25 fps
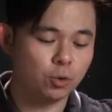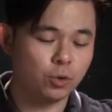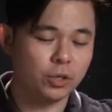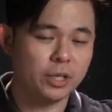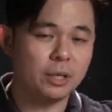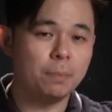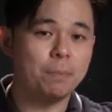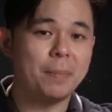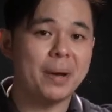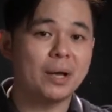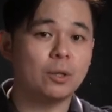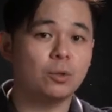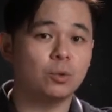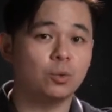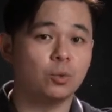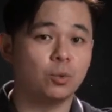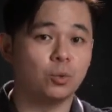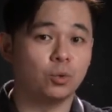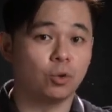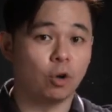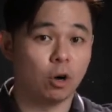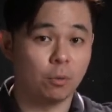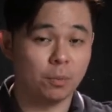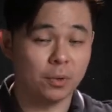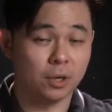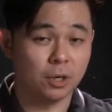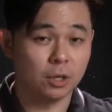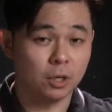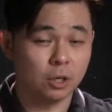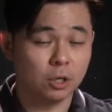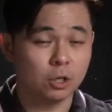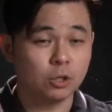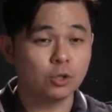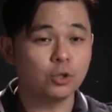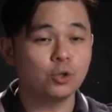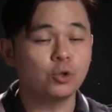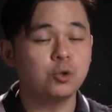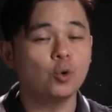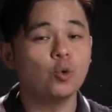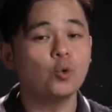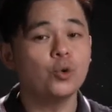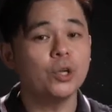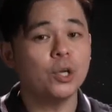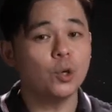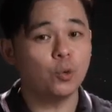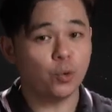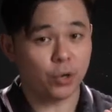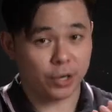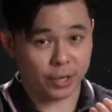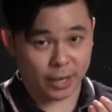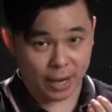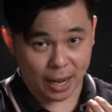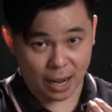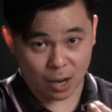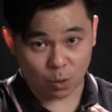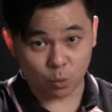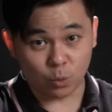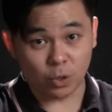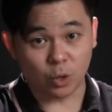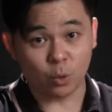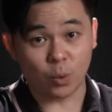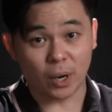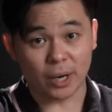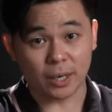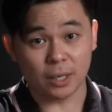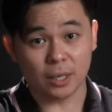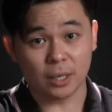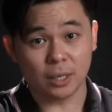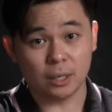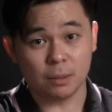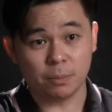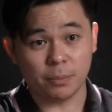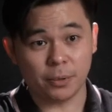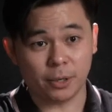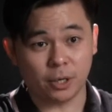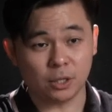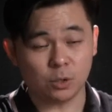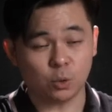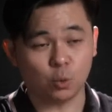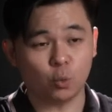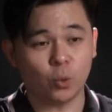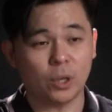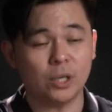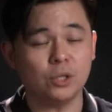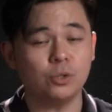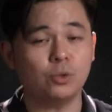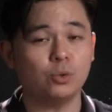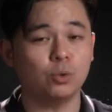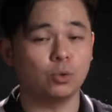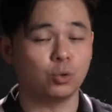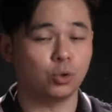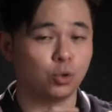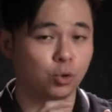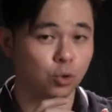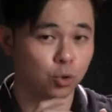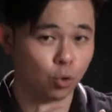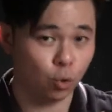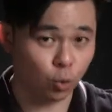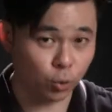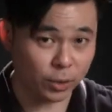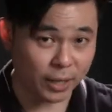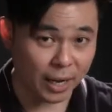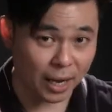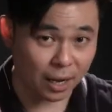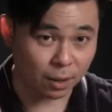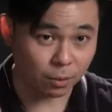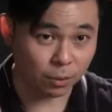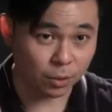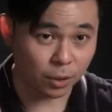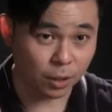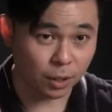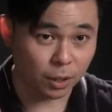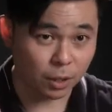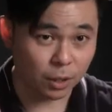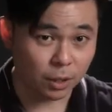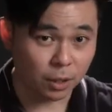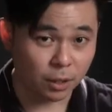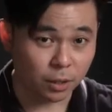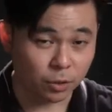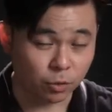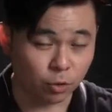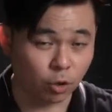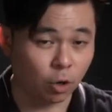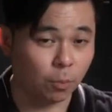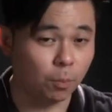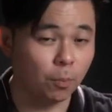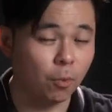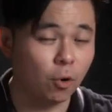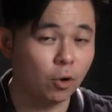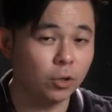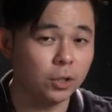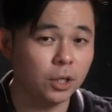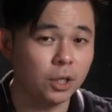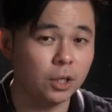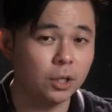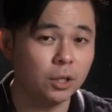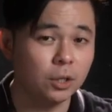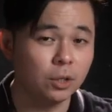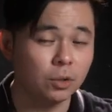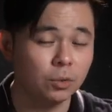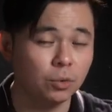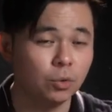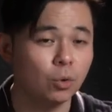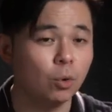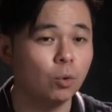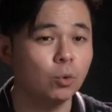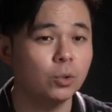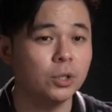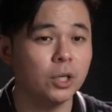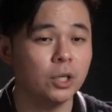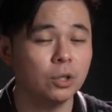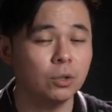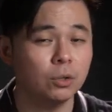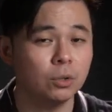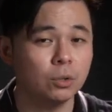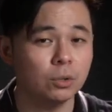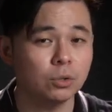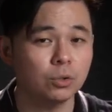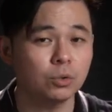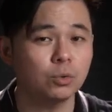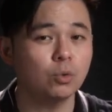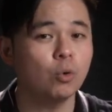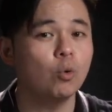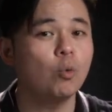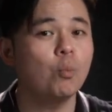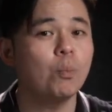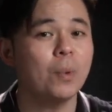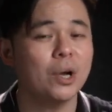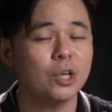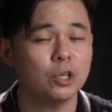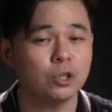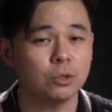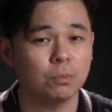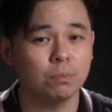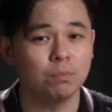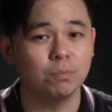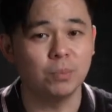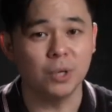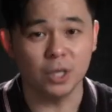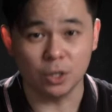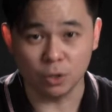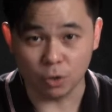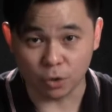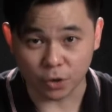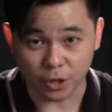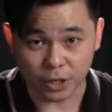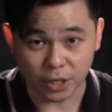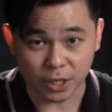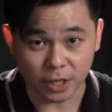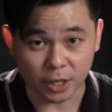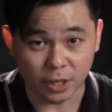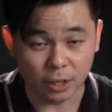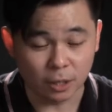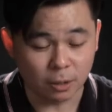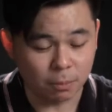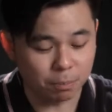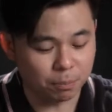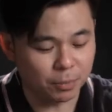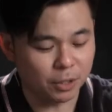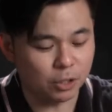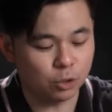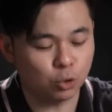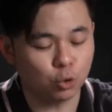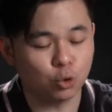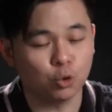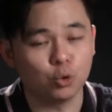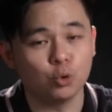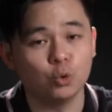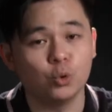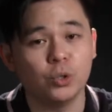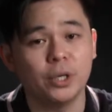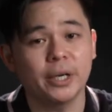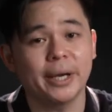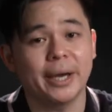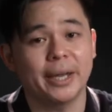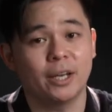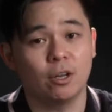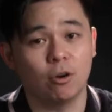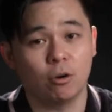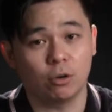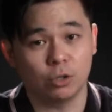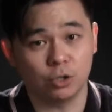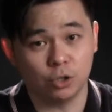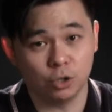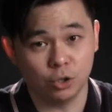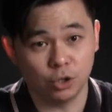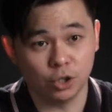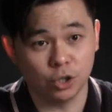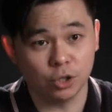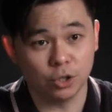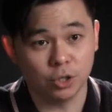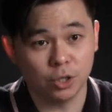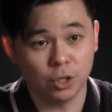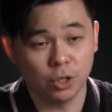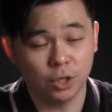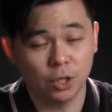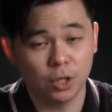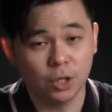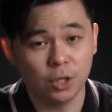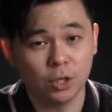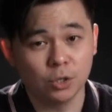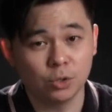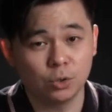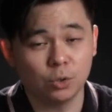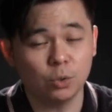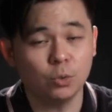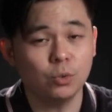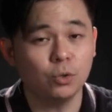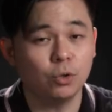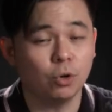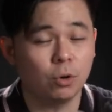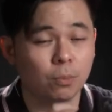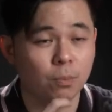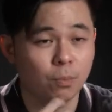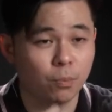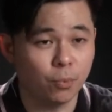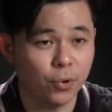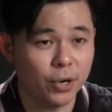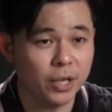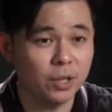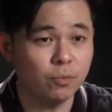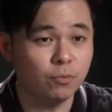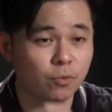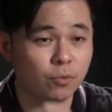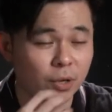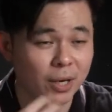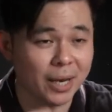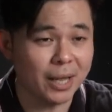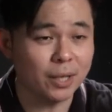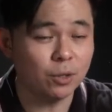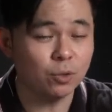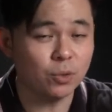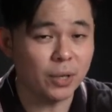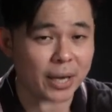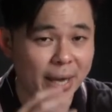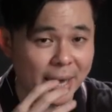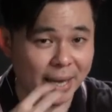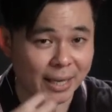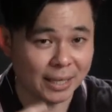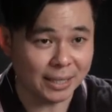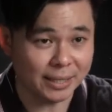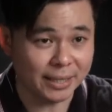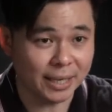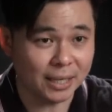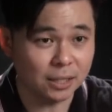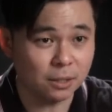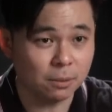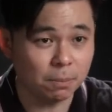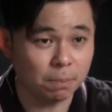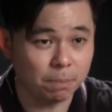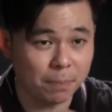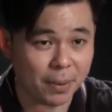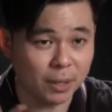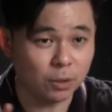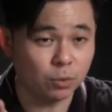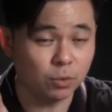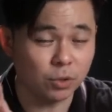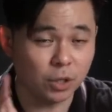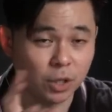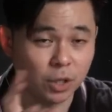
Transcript: back to normal, slowly recover one. Because once you slow down, your body no need so much blood already, means sugar and oxygen. So your brain will let you adjust back to the